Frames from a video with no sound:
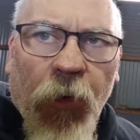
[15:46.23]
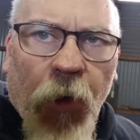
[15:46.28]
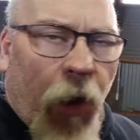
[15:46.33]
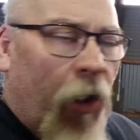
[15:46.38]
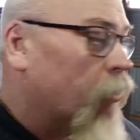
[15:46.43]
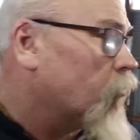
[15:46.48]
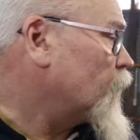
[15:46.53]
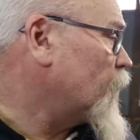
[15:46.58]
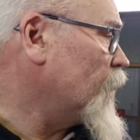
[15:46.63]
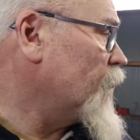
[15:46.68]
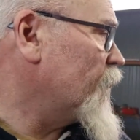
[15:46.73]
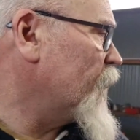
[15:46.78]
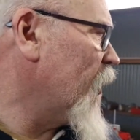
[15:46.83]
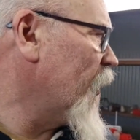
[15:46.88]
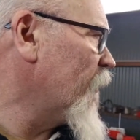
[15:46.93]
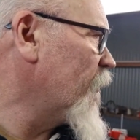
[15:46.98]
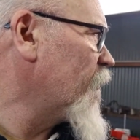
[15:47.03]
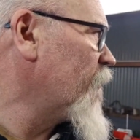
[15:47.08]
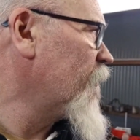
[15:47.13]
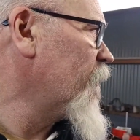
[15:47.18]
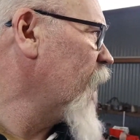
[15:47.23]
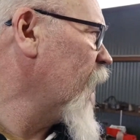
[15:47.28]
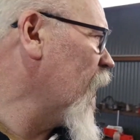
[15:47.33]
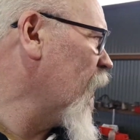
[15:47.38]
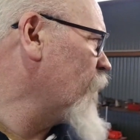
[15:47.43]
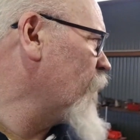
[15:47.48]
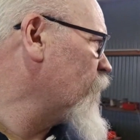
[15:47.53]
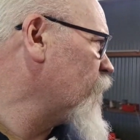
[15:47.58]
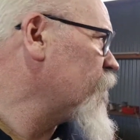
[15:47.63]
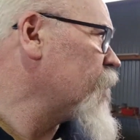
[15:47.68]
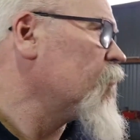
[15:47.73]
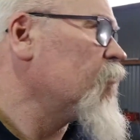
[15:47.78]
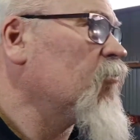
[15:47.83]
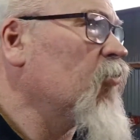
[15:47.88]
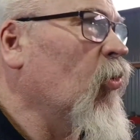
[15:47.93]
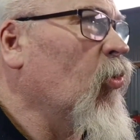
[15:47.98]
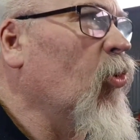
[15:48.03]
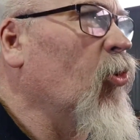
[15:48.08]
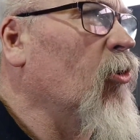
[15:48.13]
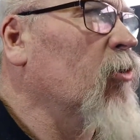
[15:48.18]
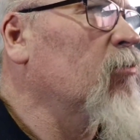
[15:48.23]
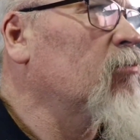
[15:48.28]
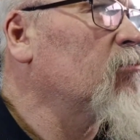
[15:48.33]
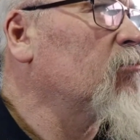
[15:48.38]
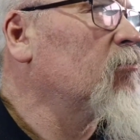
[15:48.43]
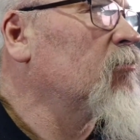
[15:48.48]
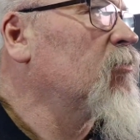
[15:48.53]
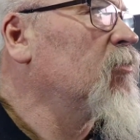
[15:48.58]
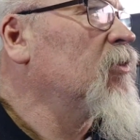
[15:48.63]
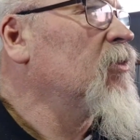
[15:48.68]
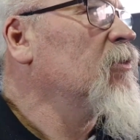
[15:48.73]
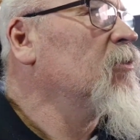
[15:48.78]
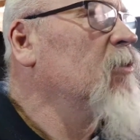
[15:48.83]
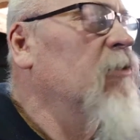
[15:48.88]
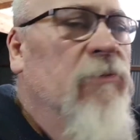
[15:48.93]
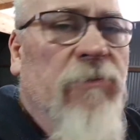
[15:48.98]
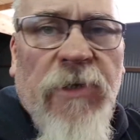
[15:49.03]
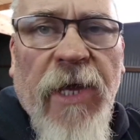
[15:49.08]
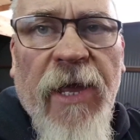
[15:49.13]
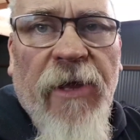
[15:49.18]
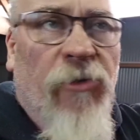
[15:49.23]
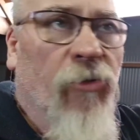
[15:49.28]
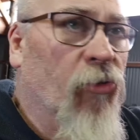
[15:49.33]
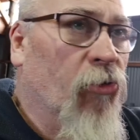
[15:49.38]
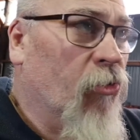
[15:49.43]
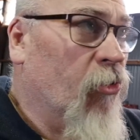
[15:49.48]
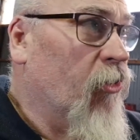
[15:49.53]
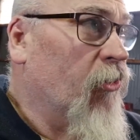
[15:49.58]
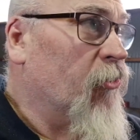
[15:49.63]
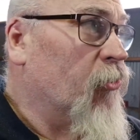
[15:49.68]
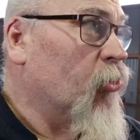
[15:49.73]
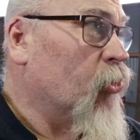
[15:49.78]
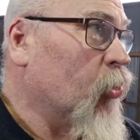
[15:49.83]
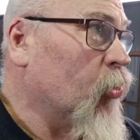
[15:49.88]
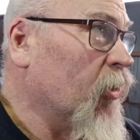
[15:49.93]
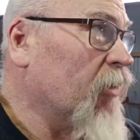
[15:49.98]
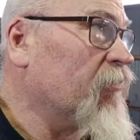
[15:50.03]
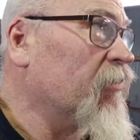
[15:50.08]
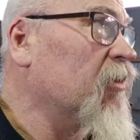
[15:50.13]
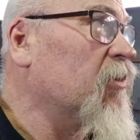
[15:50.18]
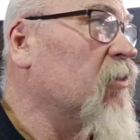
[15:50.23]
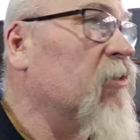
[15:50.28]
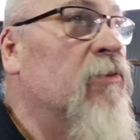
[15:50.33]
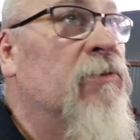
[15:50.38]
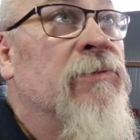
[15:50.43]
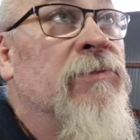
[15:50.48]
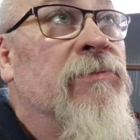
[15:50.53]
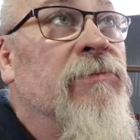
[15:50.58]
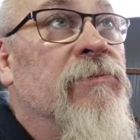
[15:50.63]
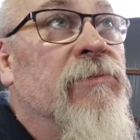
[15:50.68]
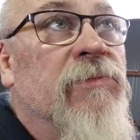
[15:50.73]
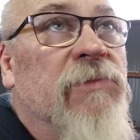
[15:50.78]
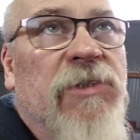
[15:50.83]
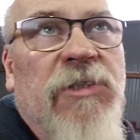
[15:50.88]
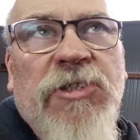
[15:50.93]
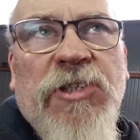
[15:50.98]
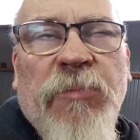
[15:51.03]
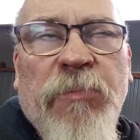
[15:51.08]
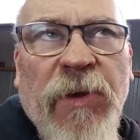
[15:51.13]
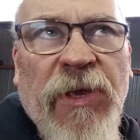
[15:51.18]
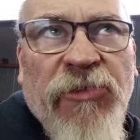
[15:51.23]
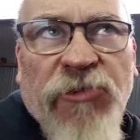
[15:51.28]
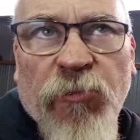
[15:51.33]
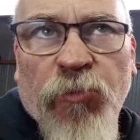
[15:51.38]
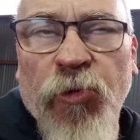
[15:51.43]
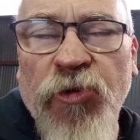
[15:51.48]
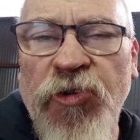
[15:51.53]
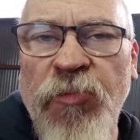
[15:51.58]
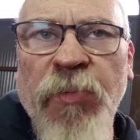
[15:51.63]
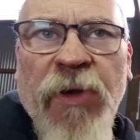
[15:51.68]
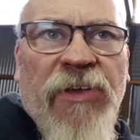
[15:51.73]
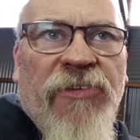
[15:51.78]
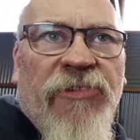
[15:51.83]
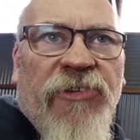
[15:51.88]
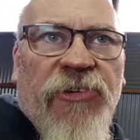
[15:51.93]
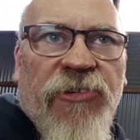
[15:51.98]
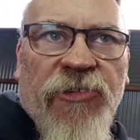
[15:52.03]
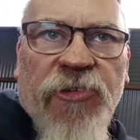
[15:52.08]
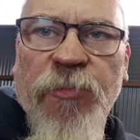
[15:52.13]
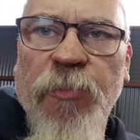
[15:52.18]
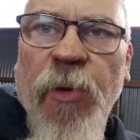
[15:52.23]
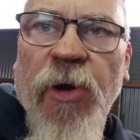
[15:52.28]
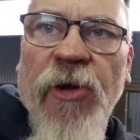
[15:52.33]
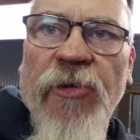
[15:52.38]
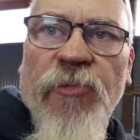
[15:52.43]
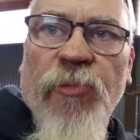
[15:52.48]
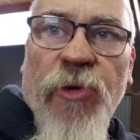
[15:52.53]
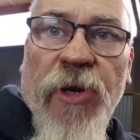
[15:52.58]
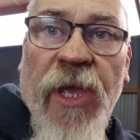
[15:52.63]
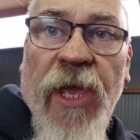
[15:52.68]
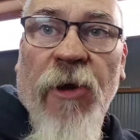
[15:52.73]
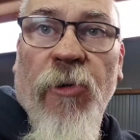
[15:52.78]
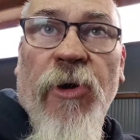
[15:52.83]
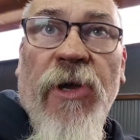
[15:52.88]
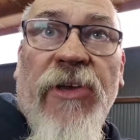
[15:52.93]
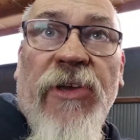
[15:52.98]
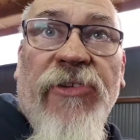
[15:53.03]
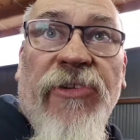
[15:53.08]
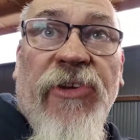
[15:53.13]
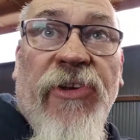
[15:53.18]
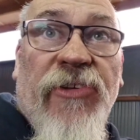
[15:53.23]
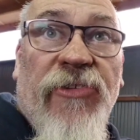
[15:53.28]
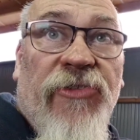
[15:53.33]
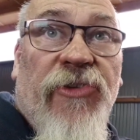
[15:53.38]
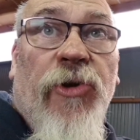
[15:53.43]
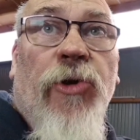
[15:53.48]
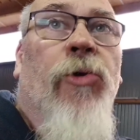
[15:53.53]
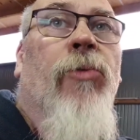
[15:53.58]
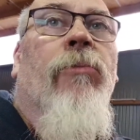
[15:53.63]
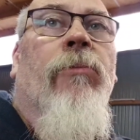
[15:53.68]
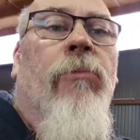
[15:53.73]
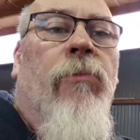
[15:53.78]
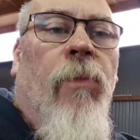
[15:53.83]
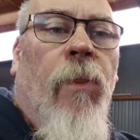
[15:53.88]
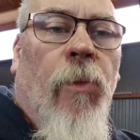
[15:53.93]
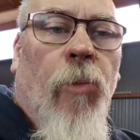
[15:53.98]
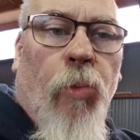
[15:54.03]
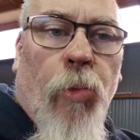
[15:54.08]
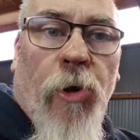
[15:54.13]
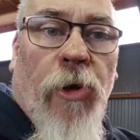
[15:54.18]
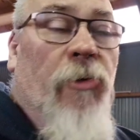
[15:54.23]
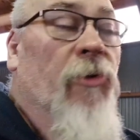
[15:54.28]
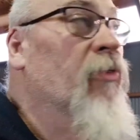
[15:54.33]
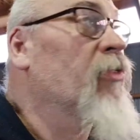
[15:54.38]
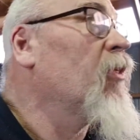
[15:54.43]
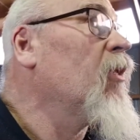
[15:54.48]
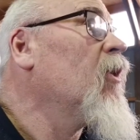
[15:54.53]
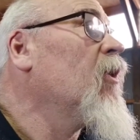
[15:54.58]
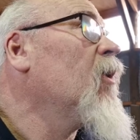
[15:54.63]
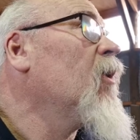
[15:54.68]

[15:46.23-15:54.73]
I'll use that, or the angle grinder or whatever. Just depends on which piece it is, I suppose, and how easy it is to work with.